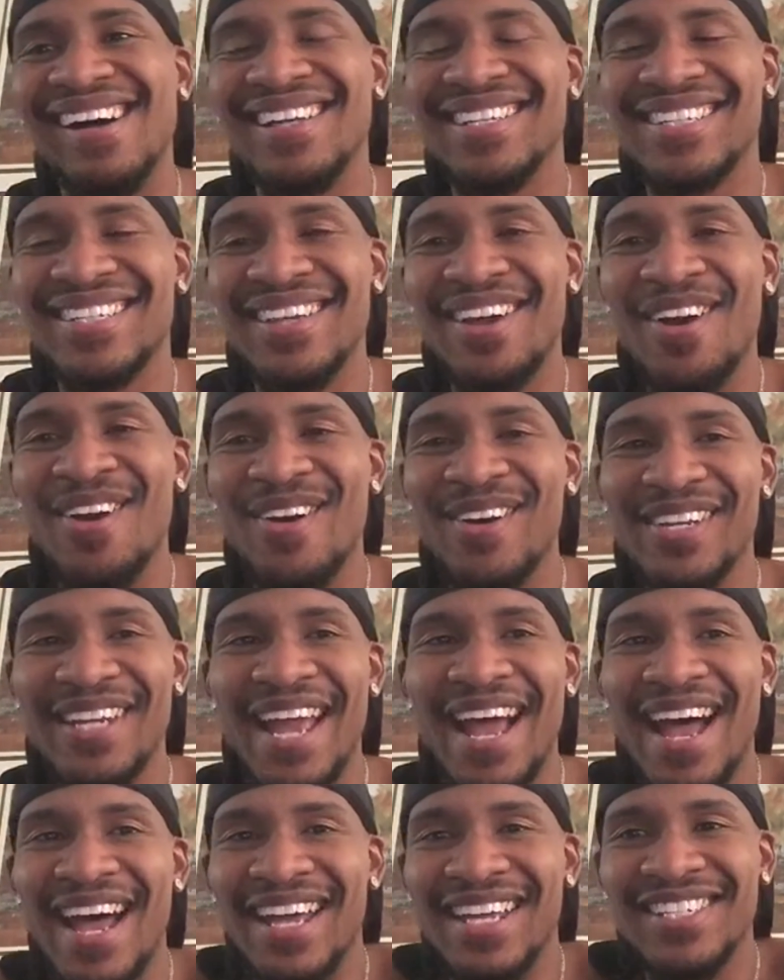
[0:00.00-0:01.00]
So
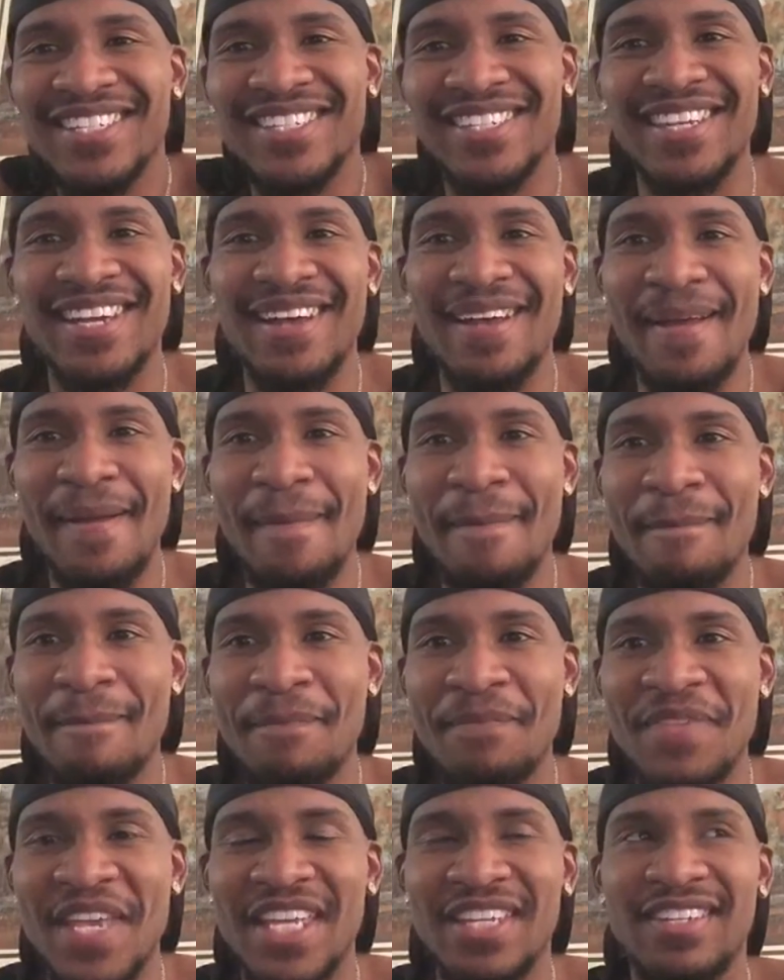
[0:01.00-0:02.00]
yeah, it's
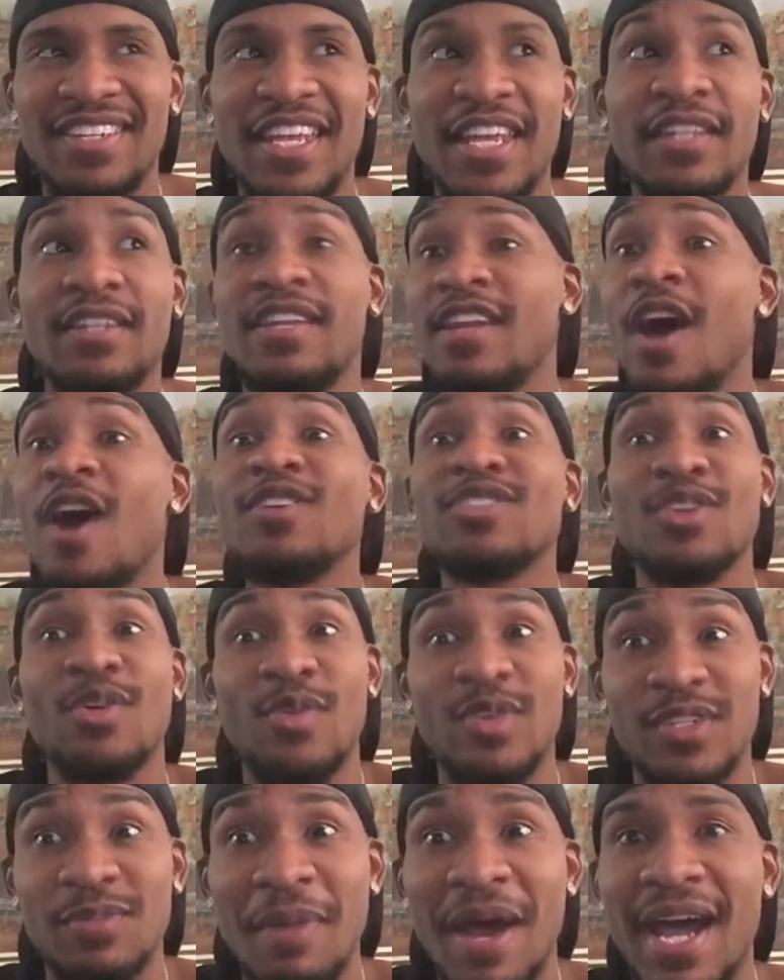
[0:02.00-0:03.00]
it
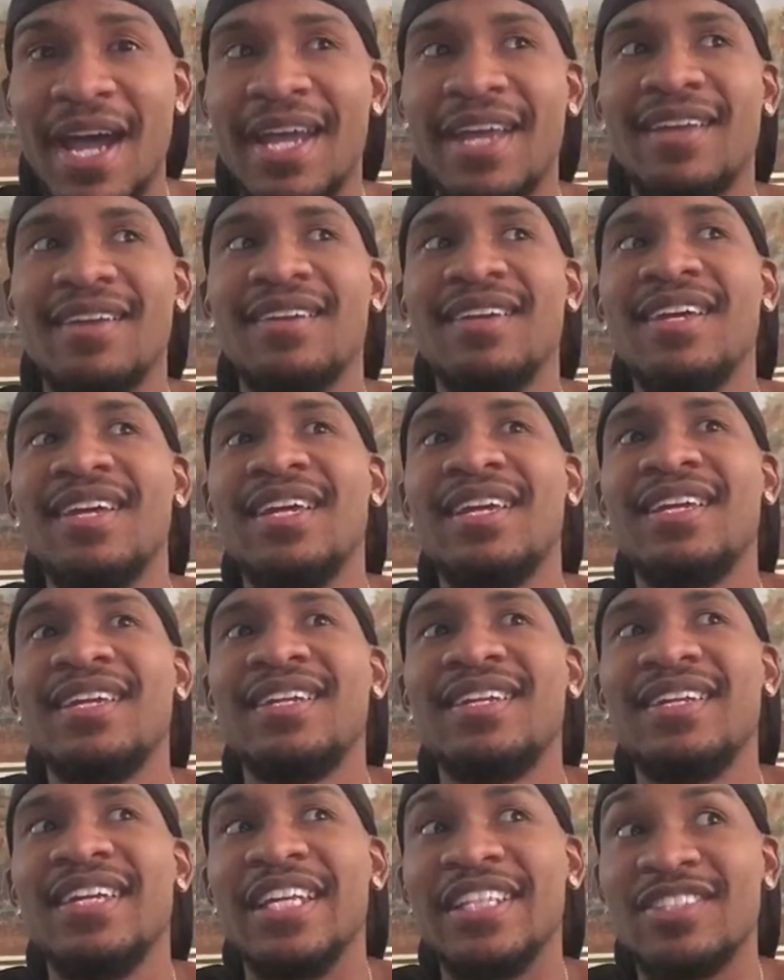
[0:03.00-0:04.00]
also was my,
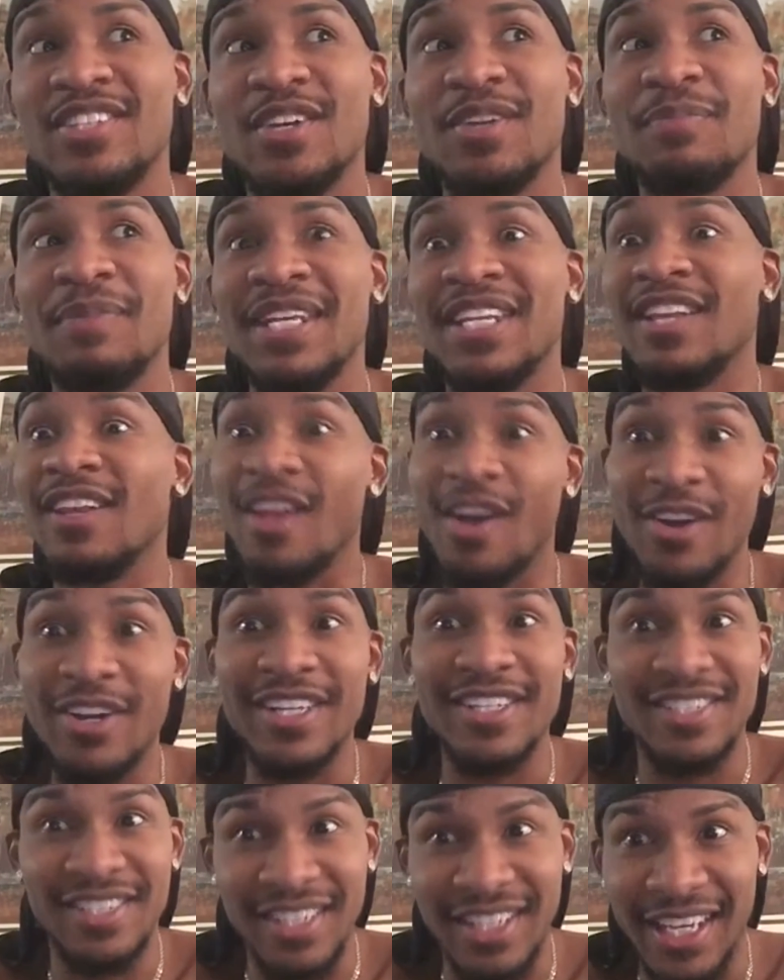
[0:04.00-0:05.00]
it took me the
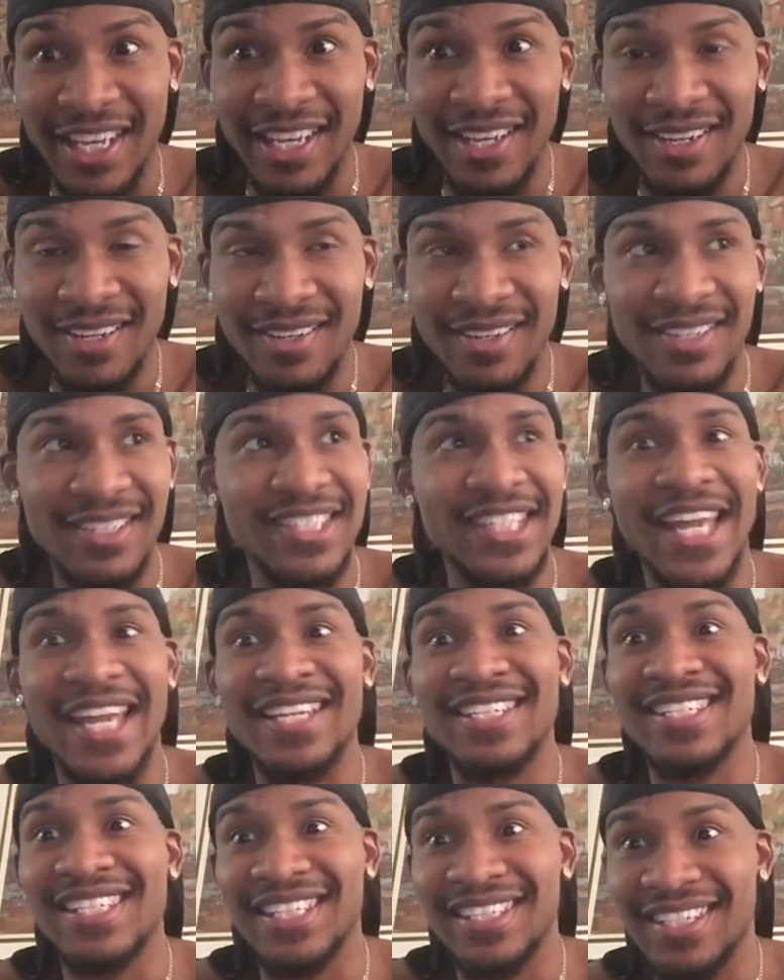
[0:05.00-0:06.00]
longest to get. It's
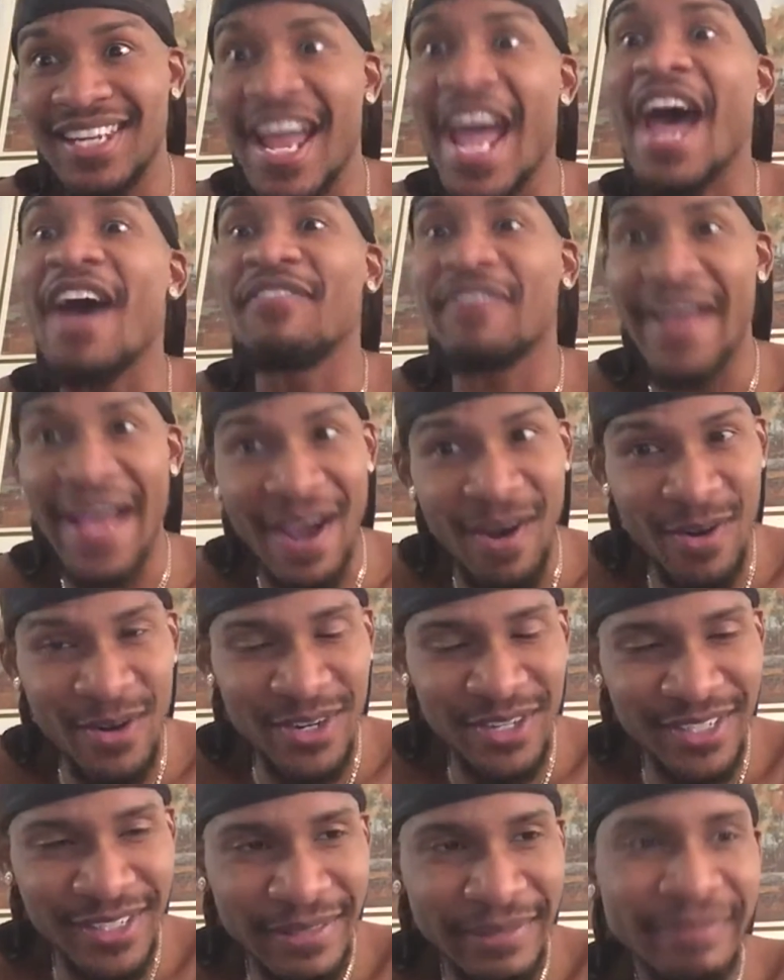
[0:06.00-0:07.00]
like 6.5
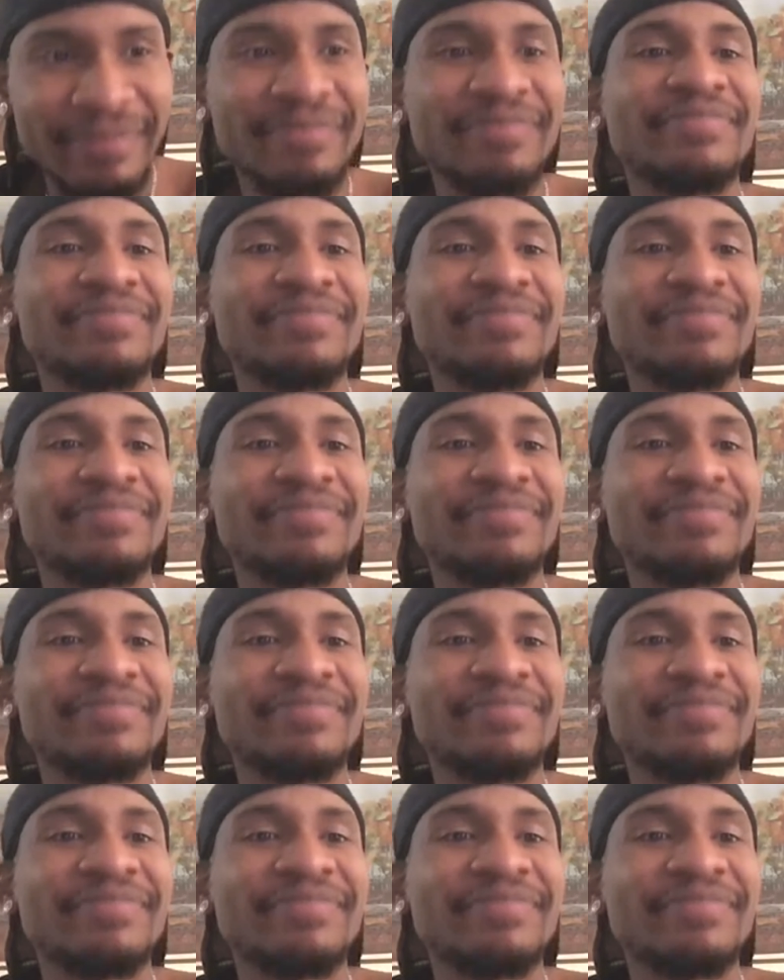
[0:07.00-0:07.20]
hours,